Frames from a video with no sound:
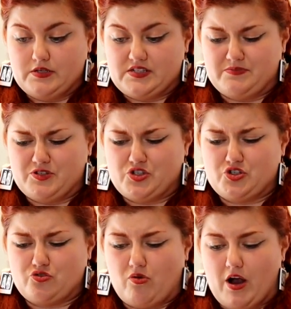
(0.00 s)
some
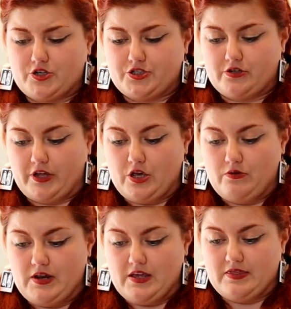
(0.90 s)
structure. Like
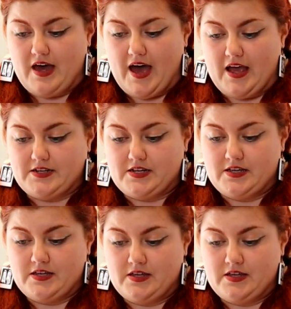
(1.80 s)
you need that